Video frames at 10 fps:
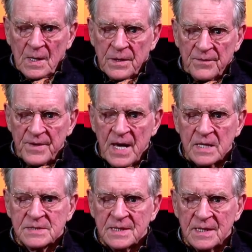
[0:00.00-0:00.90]
The
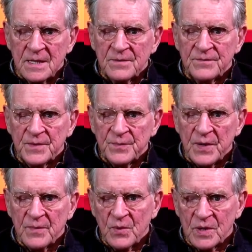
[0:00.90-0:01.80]
vast love and
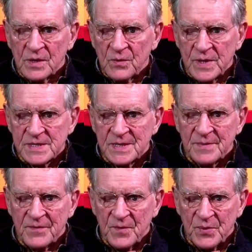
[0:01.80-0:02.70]
primordial wisdom
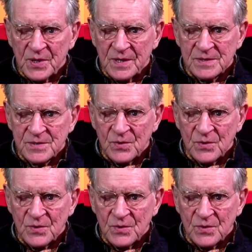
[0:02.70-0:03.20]
of the Buddhas,